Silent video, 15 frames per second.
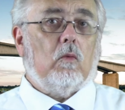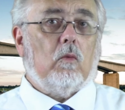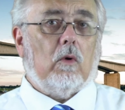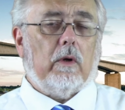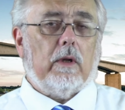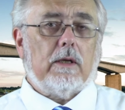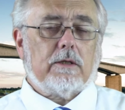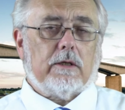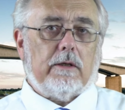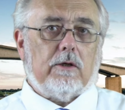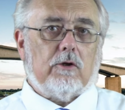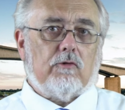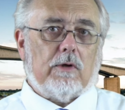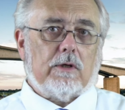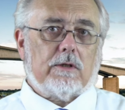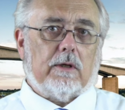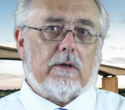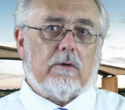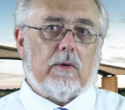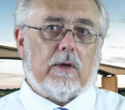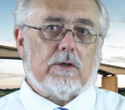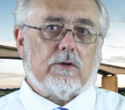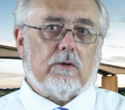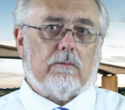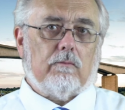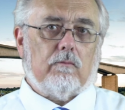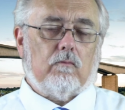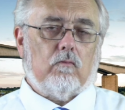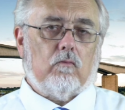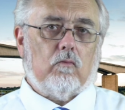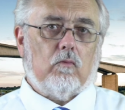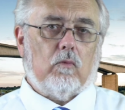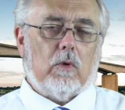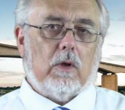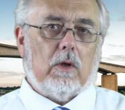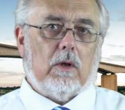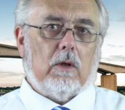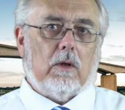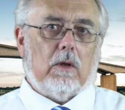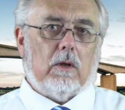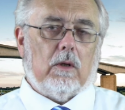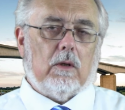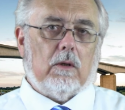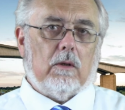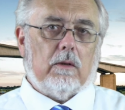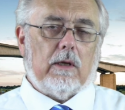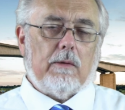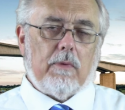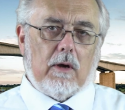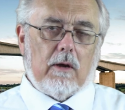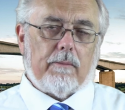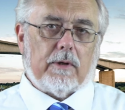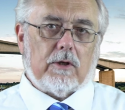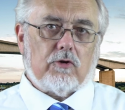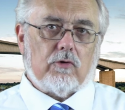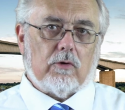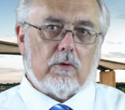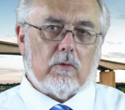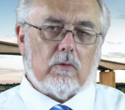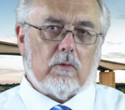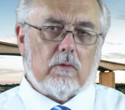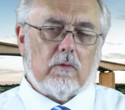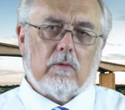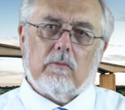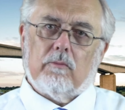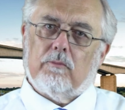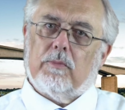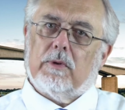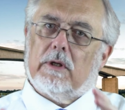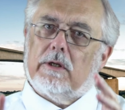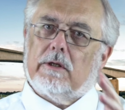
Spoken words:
Well, there's an interesting question. They might be true, but